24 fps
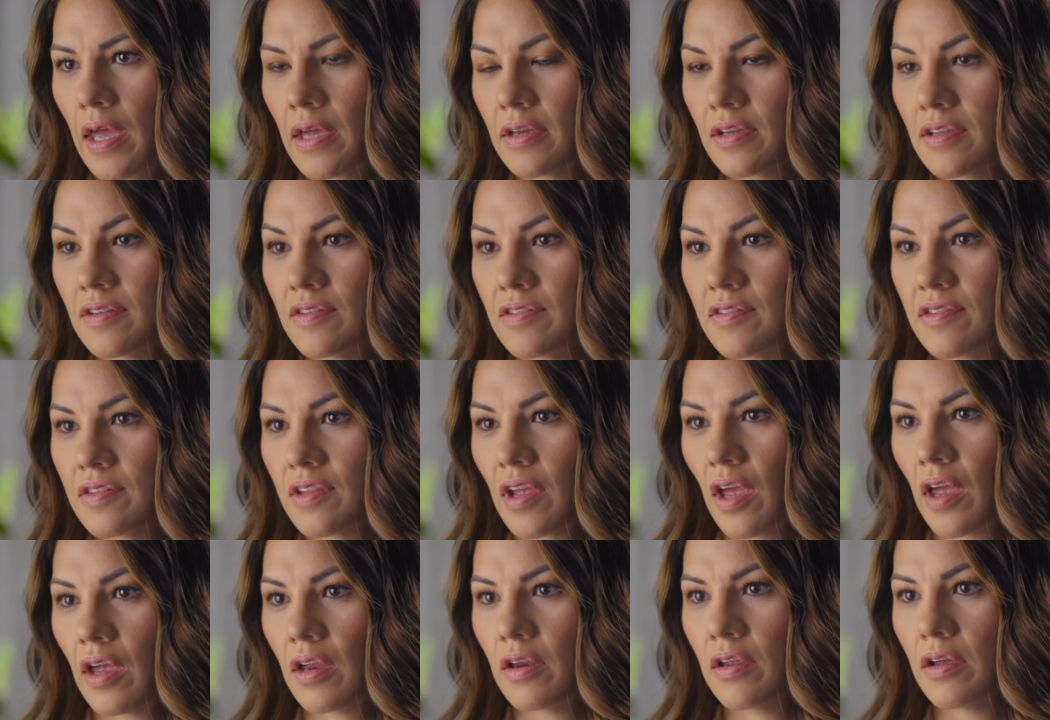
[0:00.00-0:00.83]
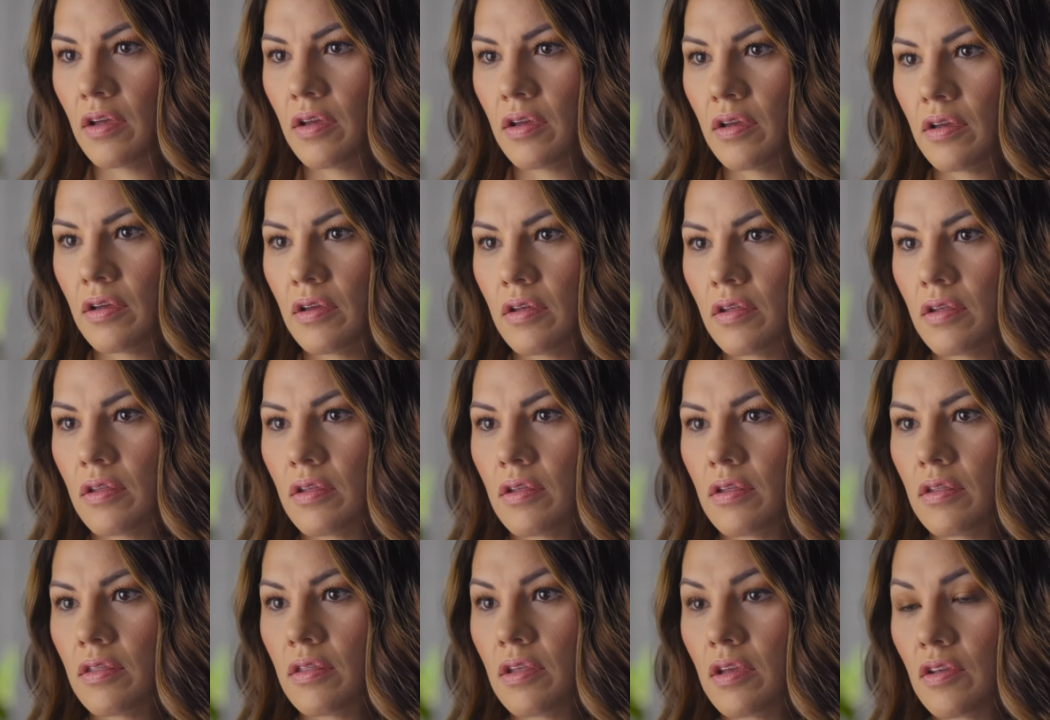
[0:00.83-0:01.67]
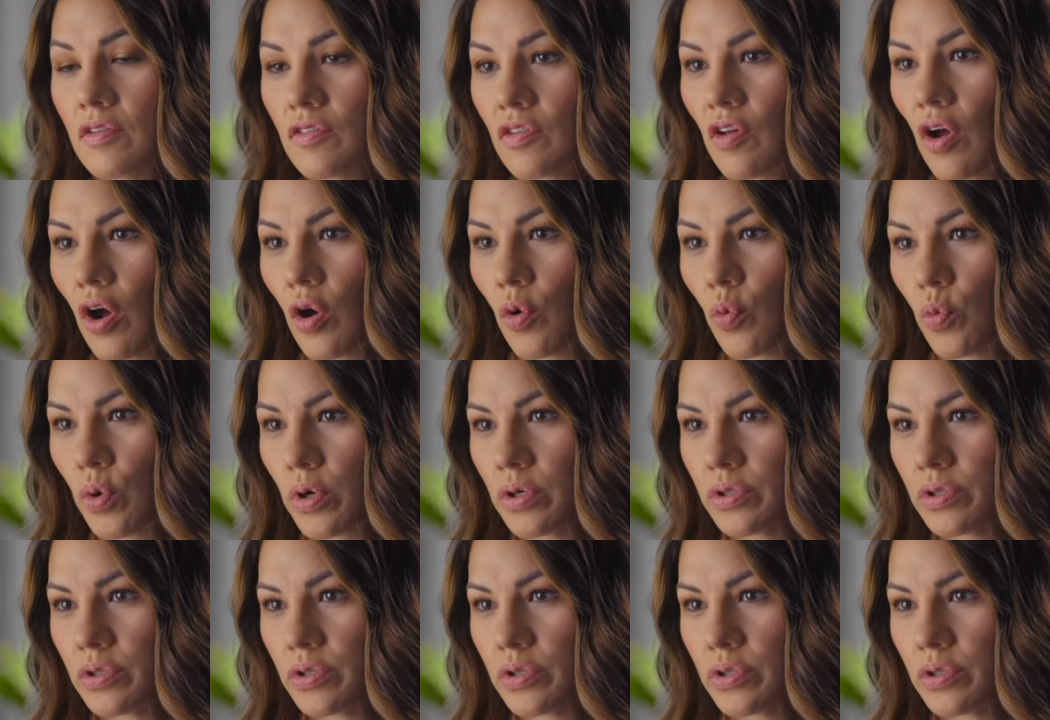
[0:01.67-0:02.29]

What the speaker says: And instead, things got